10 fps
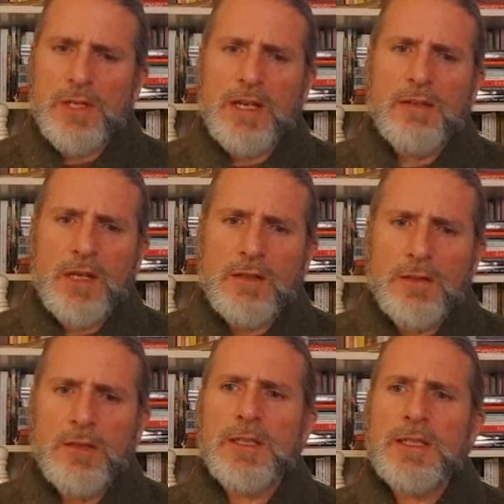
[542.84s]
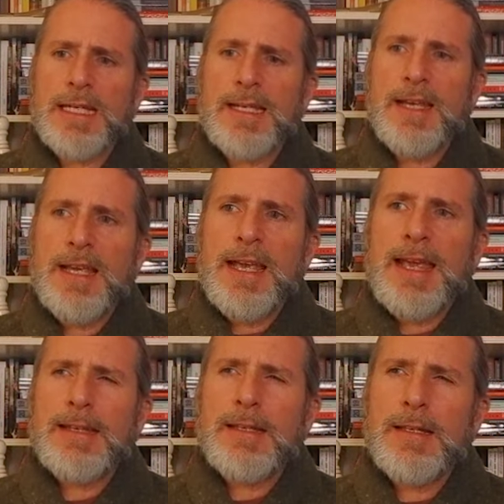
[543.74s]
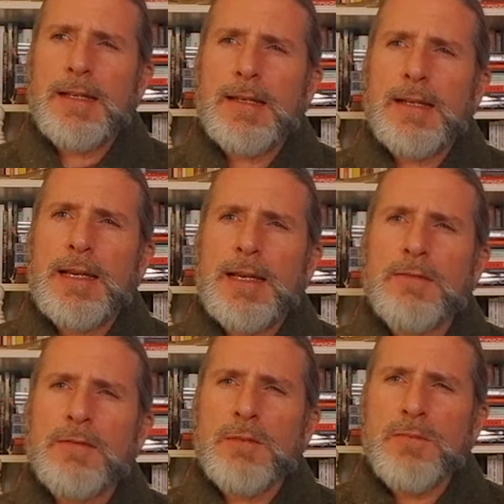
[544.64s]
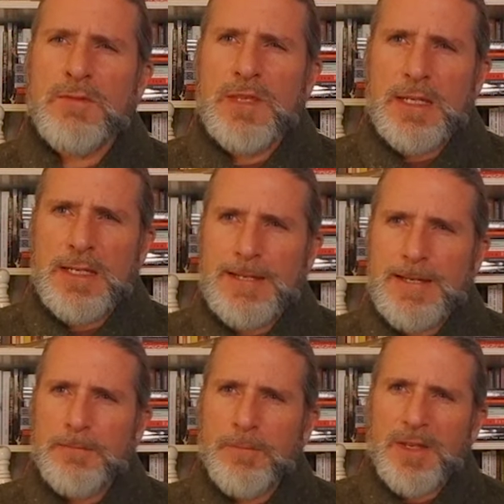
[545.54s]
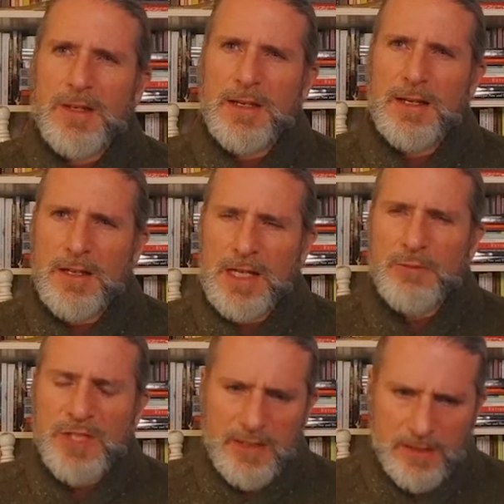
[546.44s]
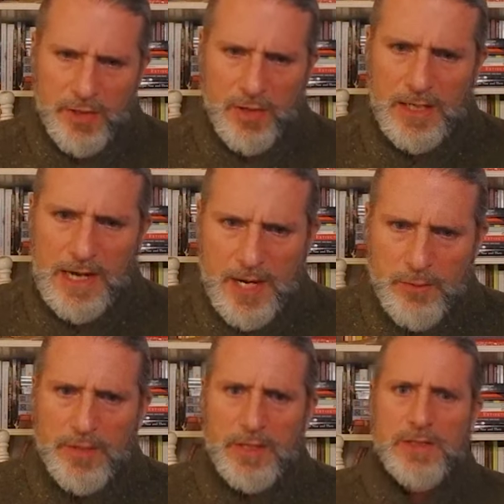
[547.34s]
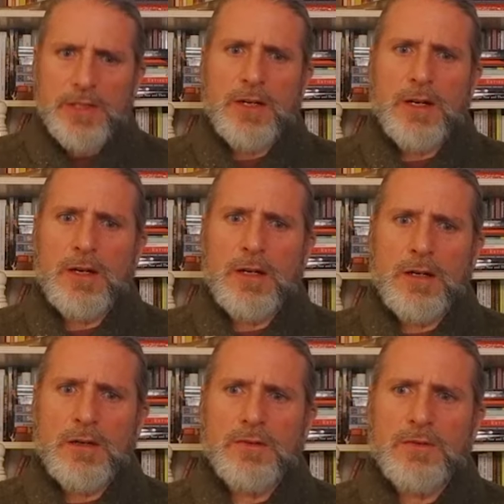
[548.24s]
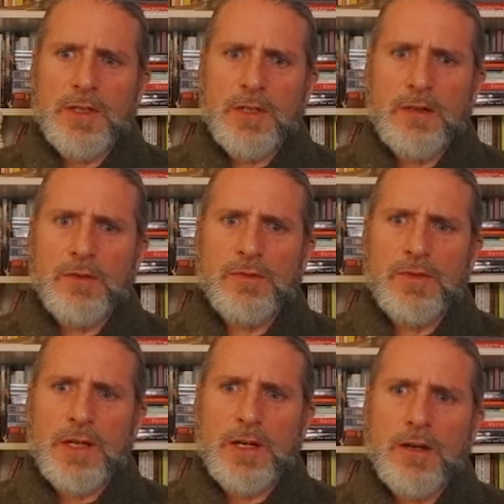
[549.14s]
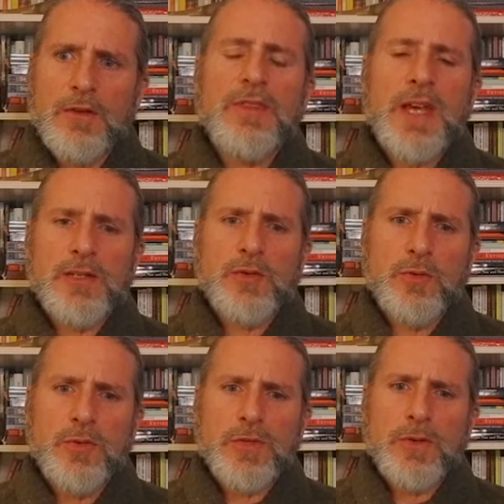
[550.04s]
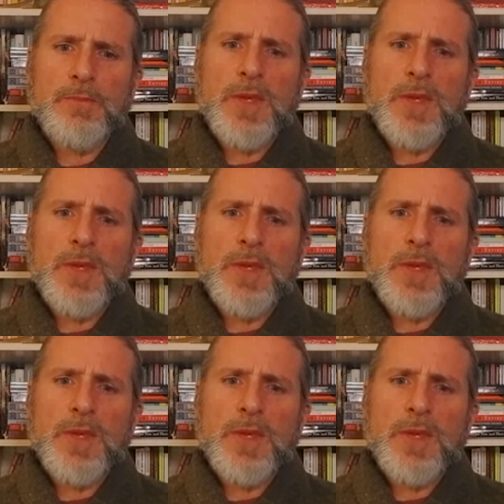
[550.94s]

have looked at at the kind of some of the I would say the dark ironies uh, of of uh, of that tourism.